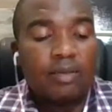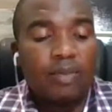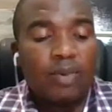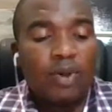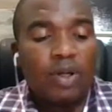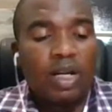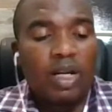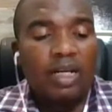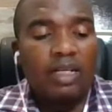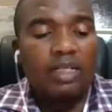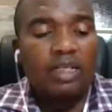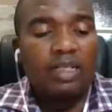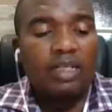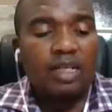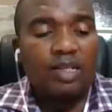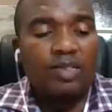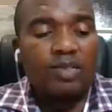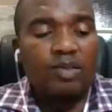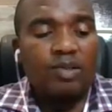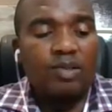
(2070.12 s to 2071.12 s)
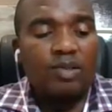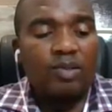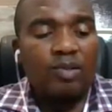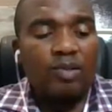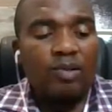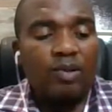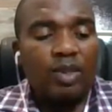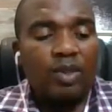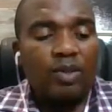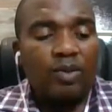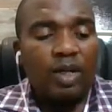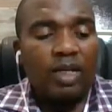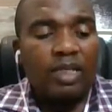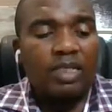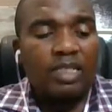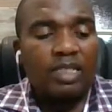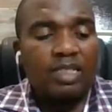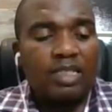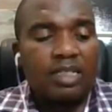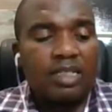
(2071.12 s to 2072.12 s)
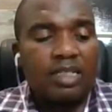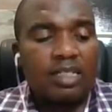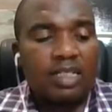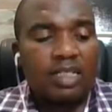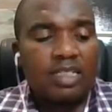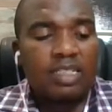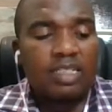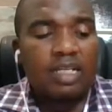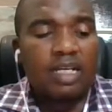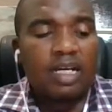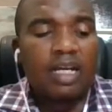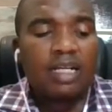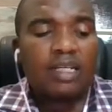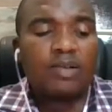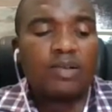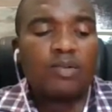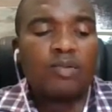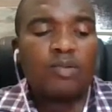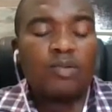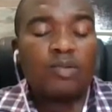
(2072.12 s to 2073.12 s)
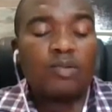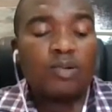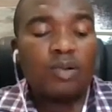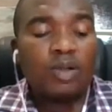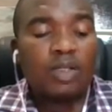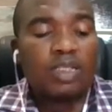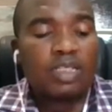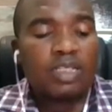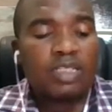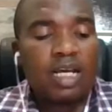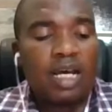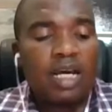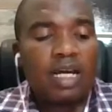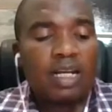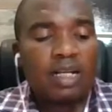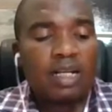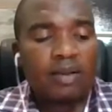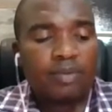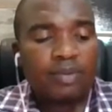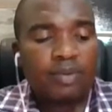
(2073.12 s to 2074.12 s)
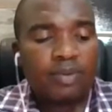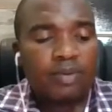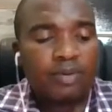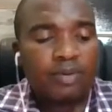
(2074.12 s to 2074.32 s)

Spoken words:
Morality has to do with what is intrinsically good or desirable.